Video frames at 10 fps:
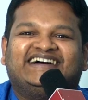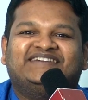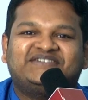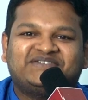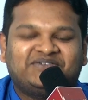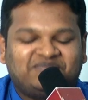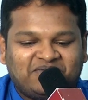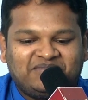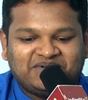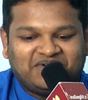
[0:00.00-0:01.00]

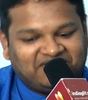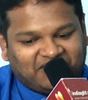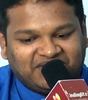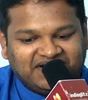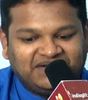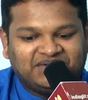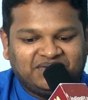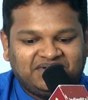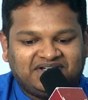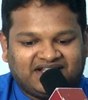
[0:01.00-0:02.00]
Vishwarupam 2, I've already
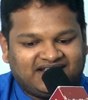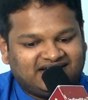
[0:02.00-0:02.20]
told, like